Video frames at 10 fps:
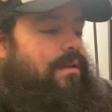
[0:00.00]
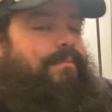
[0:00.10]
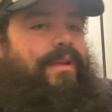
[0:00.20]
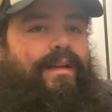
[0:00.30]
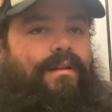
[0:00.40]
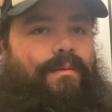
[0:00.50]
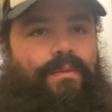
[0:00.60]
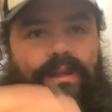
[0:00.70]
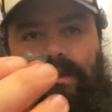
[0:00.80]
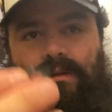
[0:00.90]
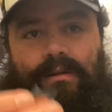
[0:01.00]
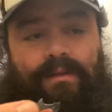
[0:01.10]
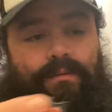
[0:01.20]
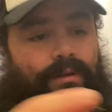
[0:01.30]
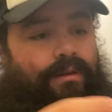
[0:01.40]
Black on black.
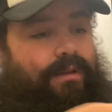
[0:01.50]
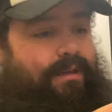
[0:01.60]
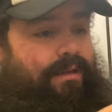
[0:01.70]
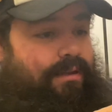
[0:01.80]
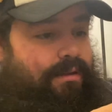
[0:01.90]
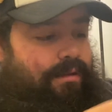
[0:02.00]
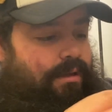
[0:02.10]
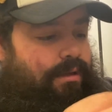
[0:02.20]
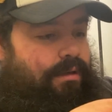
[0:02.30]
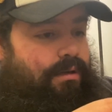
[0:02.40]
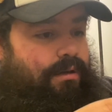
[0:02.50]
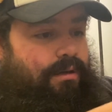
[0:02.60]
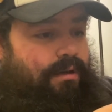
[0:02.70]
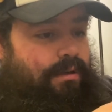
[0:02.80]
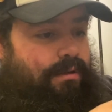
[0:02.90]
Never a good idea. All
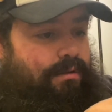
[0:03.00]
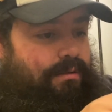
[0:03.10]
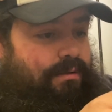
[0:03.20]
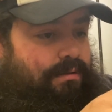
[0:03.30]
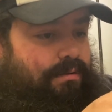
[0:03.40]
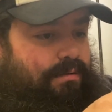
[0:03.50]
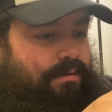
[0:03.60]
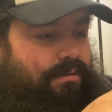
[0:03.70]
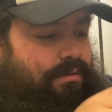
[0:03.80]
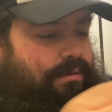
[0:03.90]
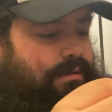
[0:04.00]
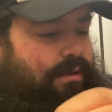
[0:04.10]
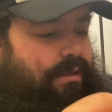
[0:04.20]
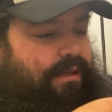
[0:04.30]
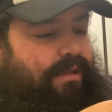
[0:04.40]
right.
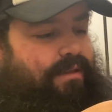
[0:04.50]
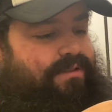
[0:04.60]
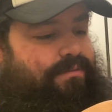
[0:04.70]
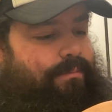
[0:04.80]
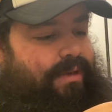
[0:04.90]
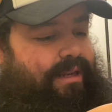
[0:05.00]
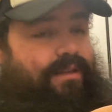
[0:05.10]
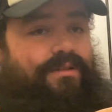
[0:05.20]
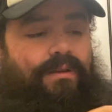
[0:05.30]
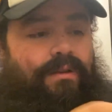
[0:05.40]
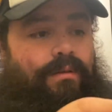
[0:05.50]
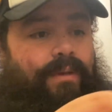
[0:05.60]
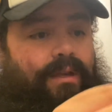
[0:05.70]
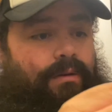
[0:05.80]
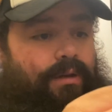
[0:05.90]
Yeah, this one might actually go
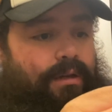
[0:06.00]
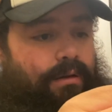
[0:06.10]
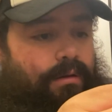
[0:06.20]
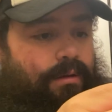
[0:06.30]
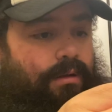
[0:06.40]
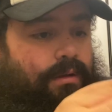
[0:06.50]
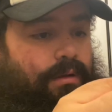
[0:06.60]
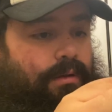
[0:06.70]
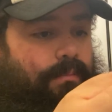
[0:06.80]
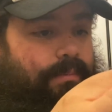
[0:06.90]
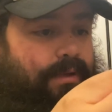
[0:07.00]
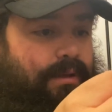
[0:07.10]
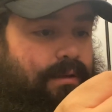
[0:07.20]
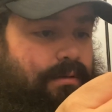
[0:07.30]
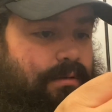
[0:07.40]
better here.
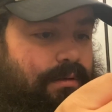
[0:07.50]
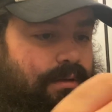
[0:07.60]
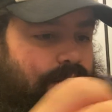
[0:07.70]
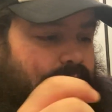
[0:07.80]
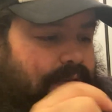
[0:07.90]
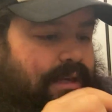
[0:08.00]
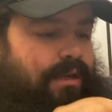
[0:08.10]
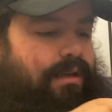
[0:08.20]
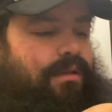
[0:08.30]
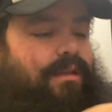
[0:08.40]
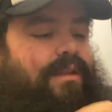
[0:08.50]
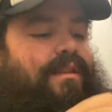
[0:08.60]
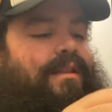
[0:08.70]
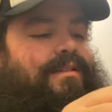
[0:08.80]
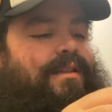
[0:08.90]
But yeah, I
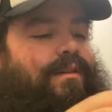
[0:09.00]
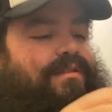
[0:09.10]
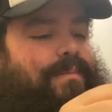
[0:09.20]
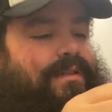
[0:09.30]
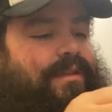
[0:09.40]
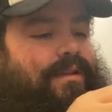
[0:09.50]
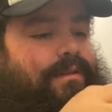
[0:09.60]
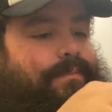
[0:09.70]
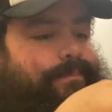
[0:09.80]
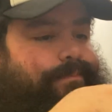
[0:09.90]
think that's how it's meant to go.